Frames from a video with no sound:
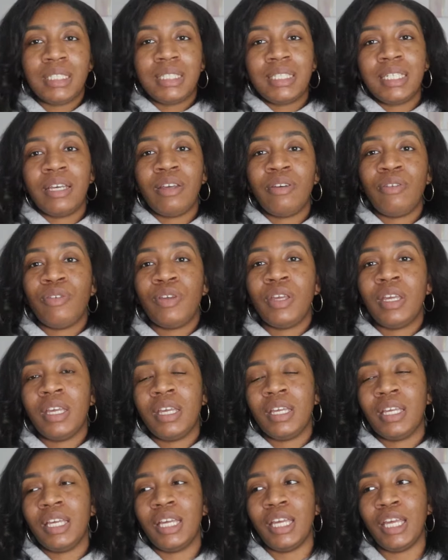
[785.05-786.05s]
and stuff,
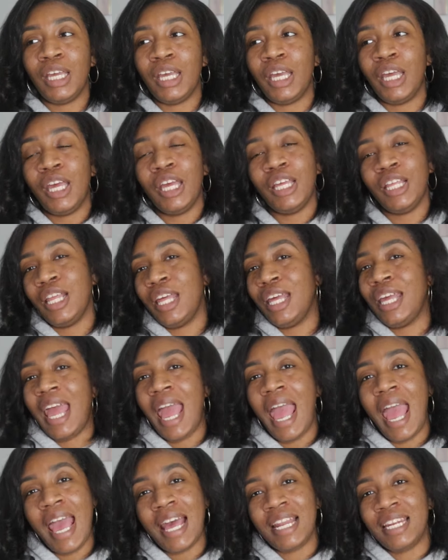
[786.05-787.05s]
it, it, it
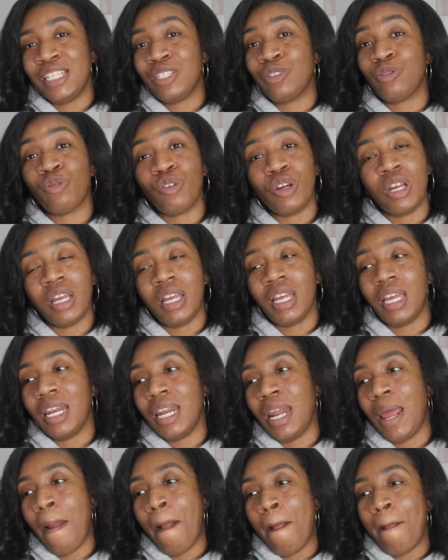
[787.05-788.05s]
had this
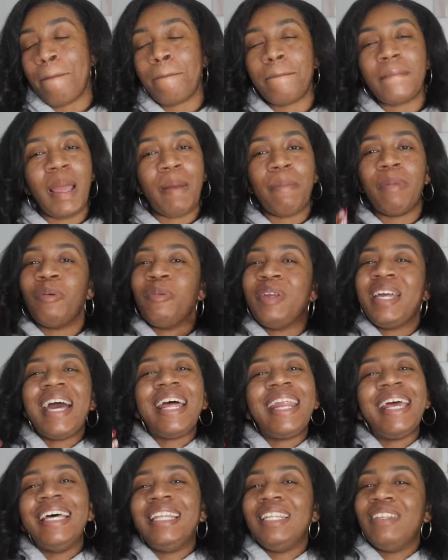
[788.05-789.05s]
run, but we
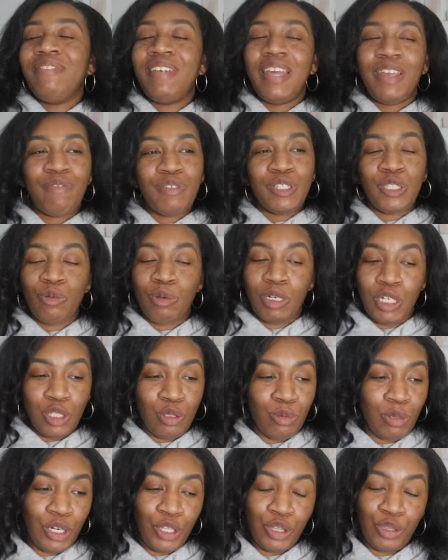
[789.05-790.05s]
gotta elevate for twenty
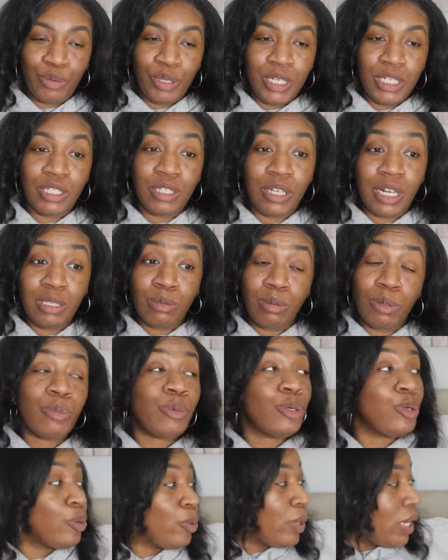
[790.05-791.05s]
twenty-three, so that's
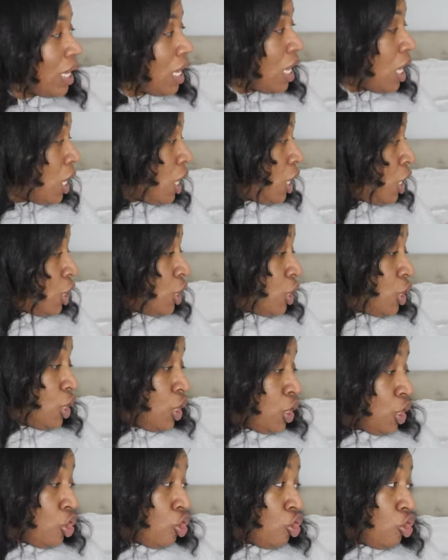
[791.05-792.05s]
what we're doing.
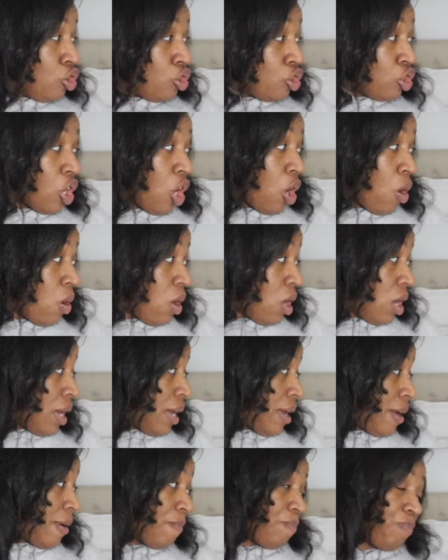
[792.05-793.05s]
So
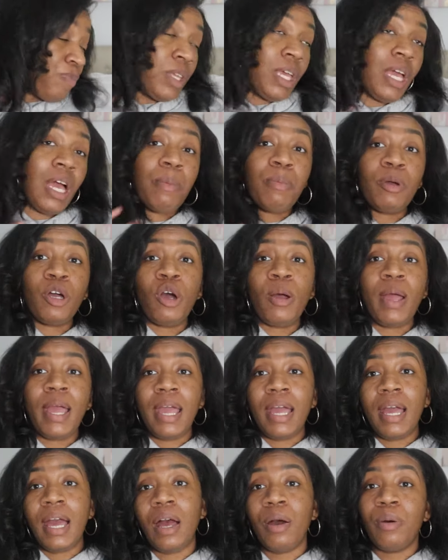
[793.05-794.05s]
um yeah, I'm gonna go
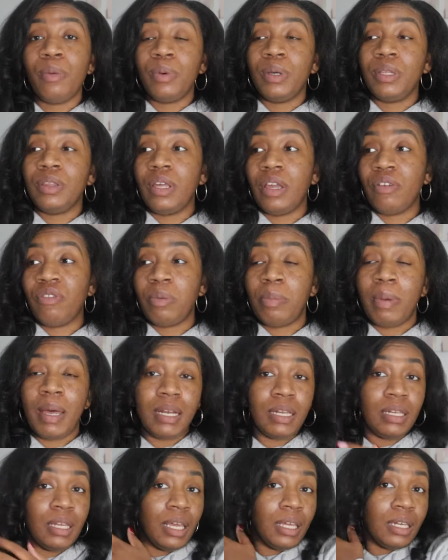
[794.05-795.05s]
hang out with
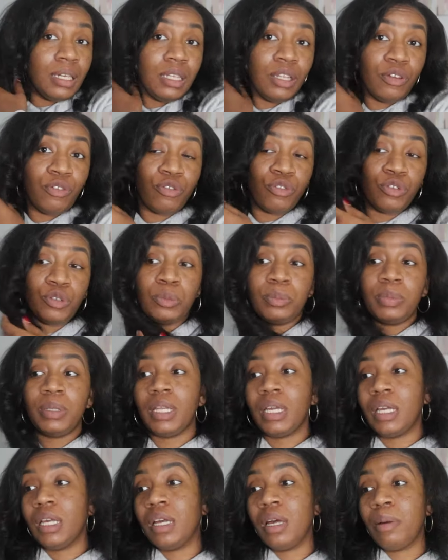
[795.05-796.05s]
everybody. They in the living room
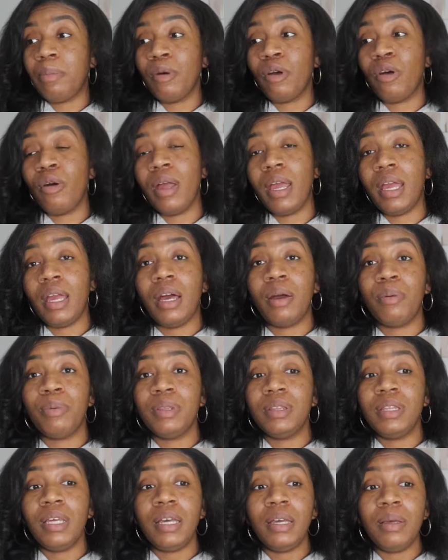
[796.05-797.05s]
playing. I'm gonna go hang out
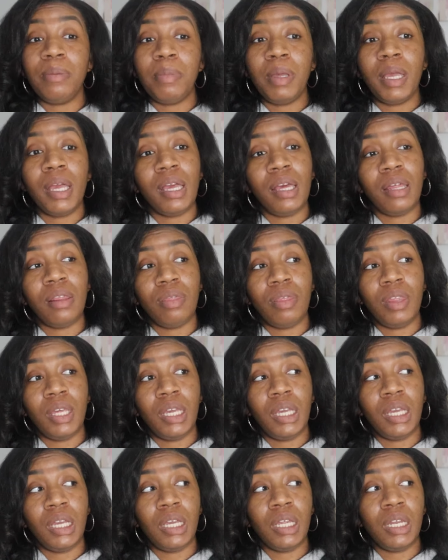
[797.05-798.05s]
with them, and
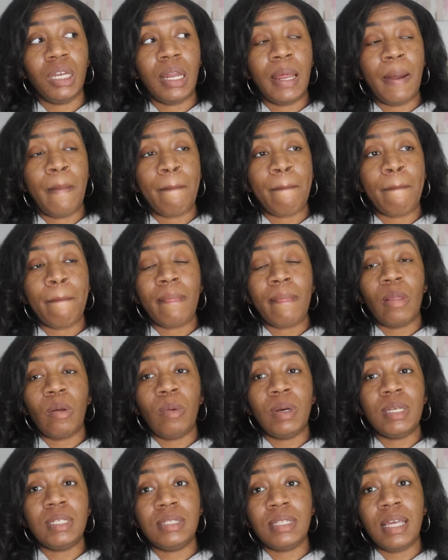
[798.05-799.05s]
then
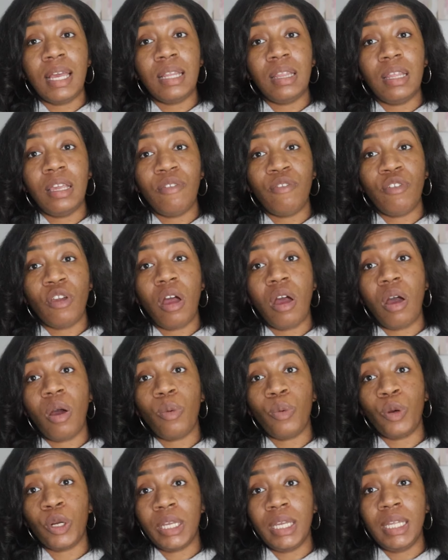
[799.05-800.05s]
once they leave,
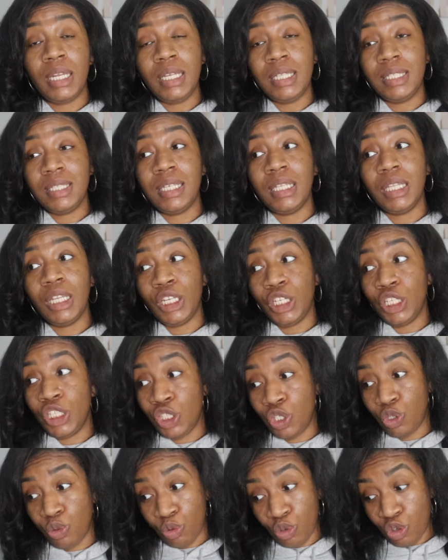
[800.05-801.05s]
y'all, we're getting to
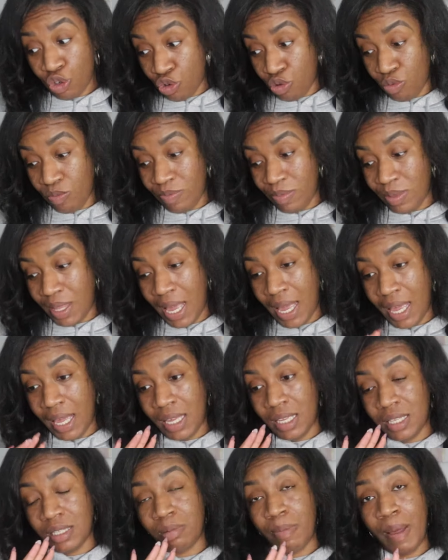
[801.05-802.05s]
London's room. That
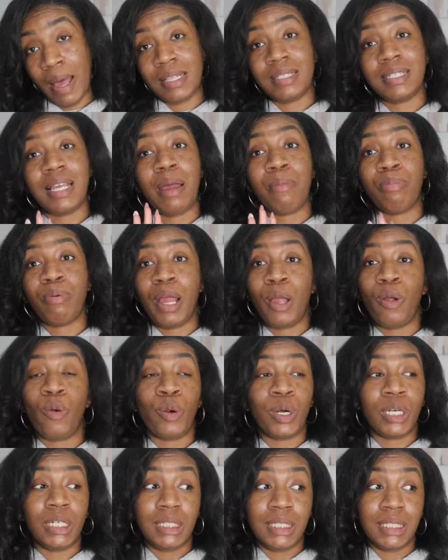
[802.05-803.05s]
is my top
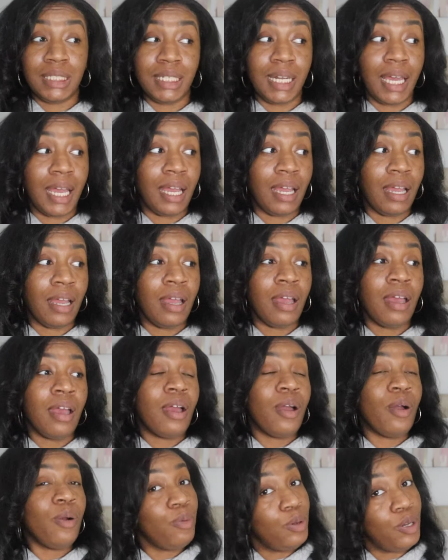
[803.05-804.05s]
priority tonight.
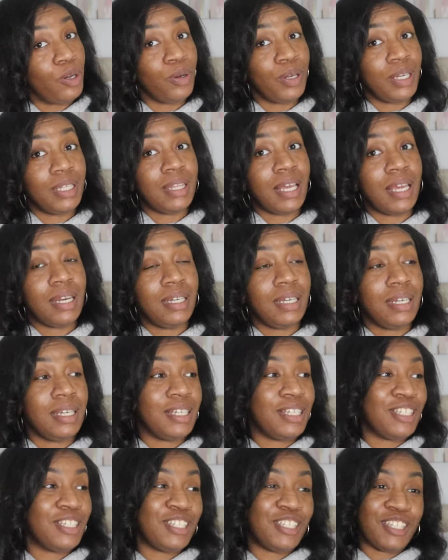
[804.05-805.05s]
We're going to get that
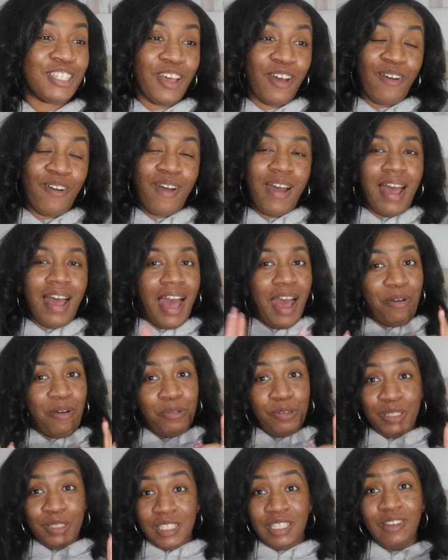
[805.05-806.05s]
done. So I
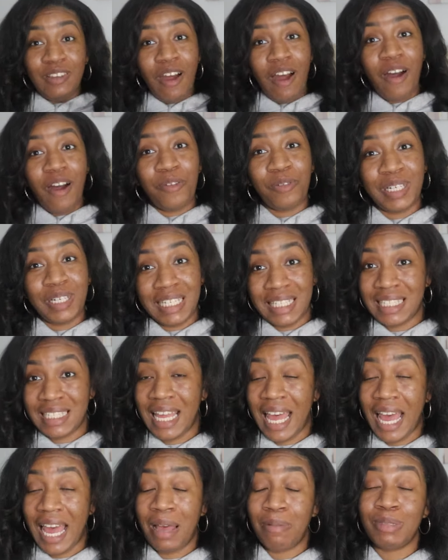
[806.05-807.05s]
will see y'all when it's
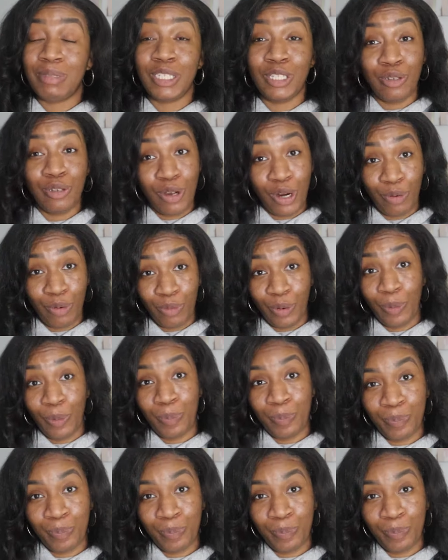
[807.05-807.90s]
time to do her room.